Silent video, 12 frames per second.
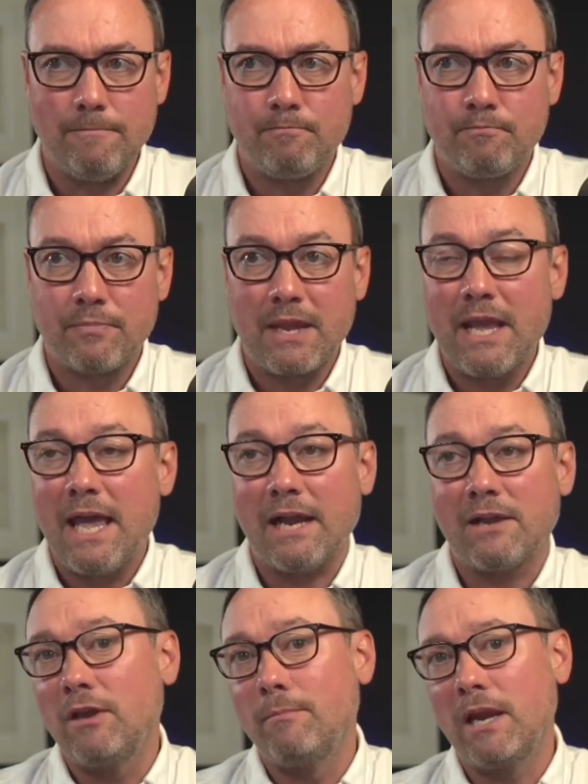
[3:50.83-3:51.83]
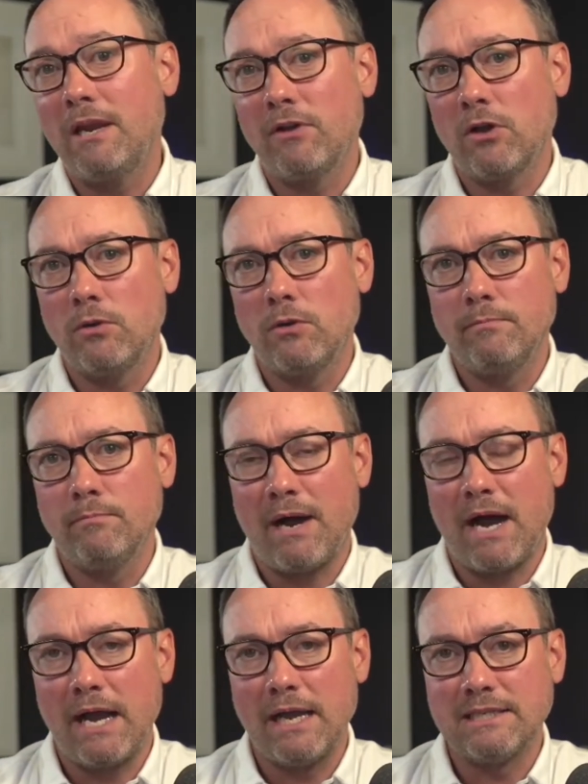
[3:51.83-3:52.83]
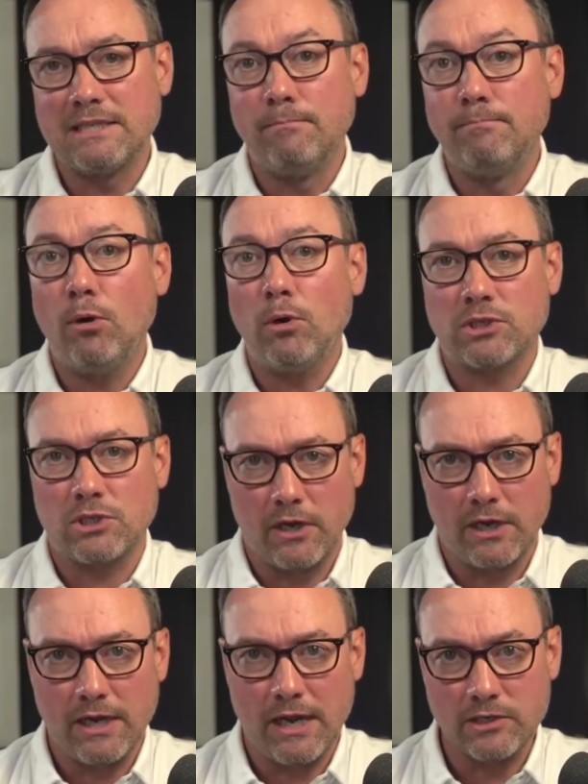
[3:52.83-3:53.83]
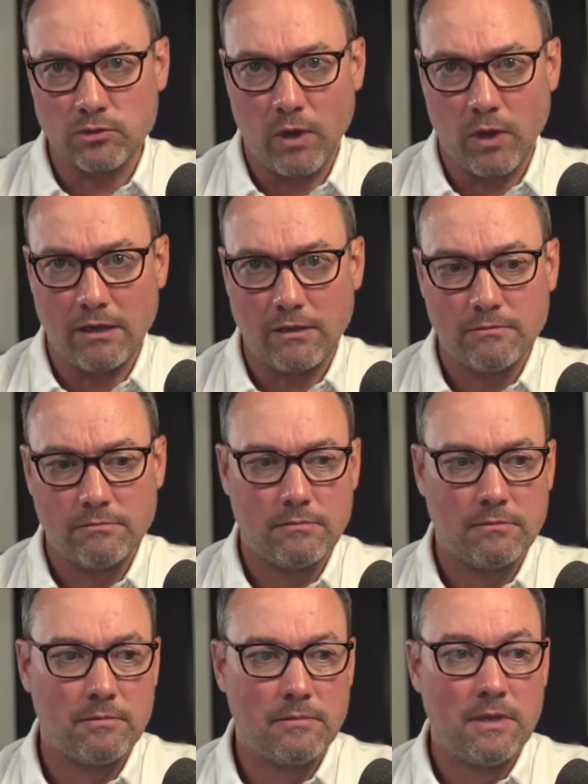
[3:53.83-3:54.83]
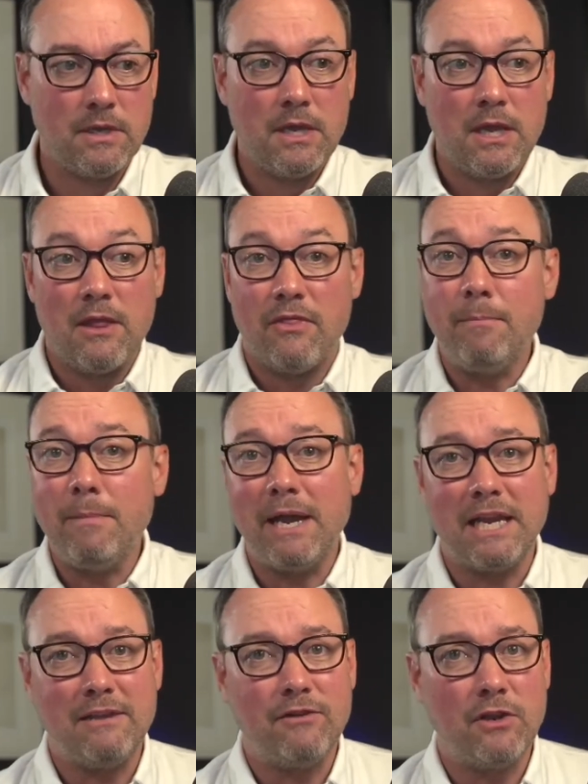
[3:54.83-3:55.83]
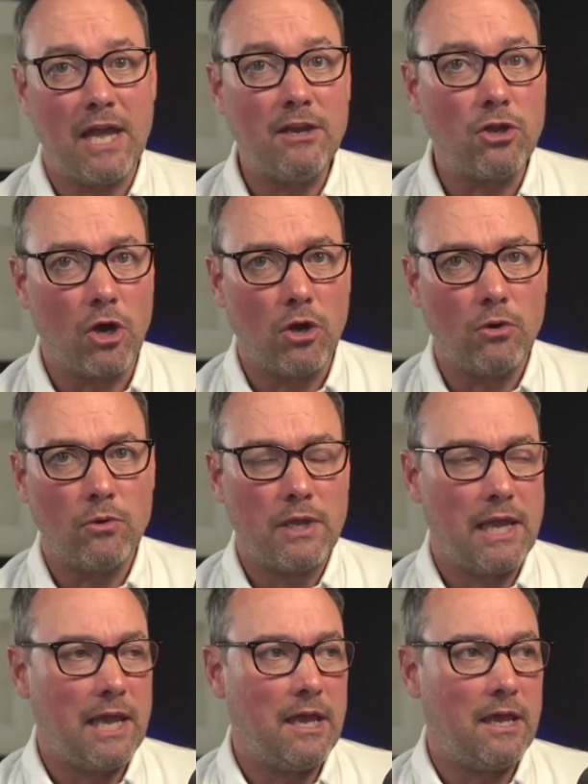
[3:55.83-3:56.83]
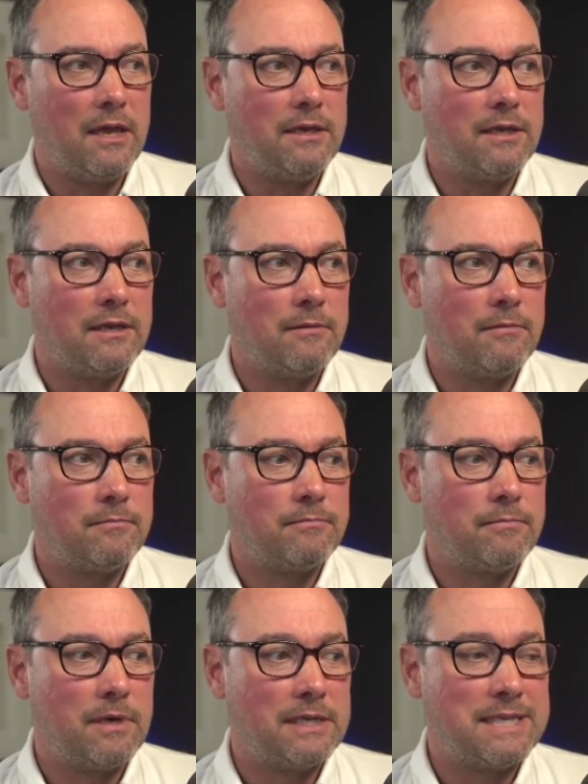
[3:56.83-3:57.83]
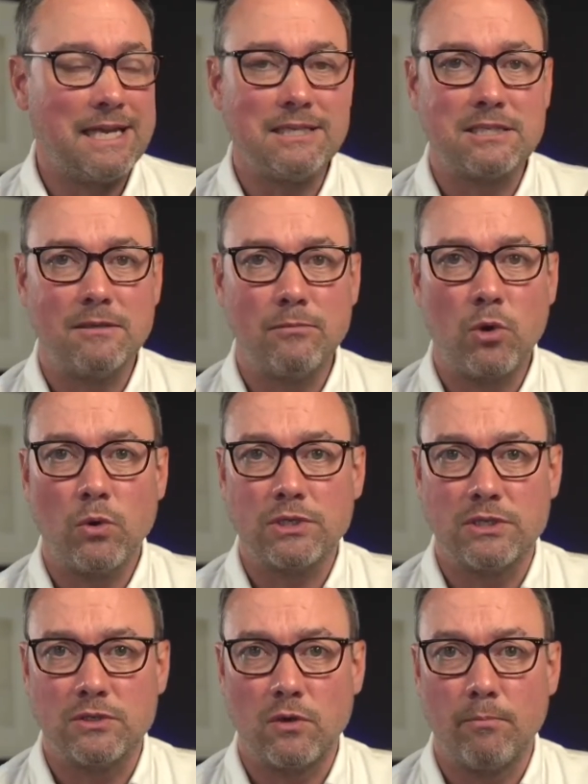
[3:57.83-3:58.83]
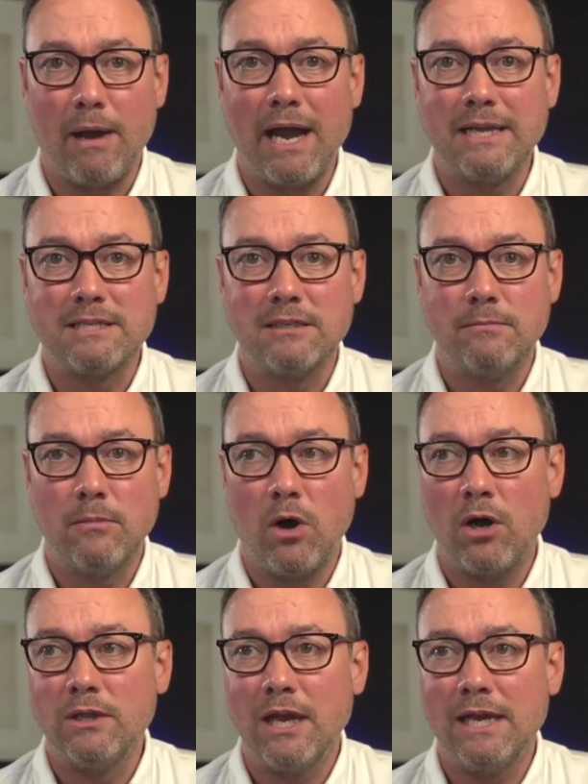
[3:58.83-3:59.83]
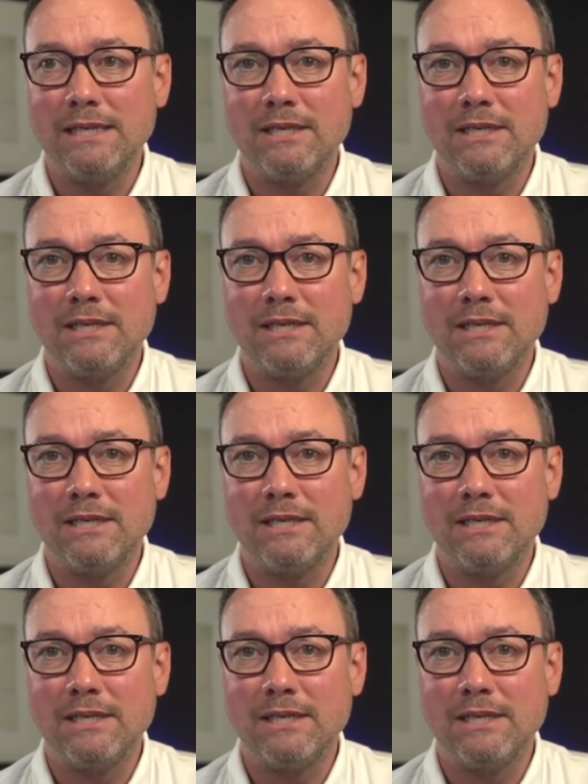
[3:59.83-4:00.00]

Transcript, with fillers: Heck, they might even go and buy some books on it as well. They might even then go and attend some courses or buy some online digital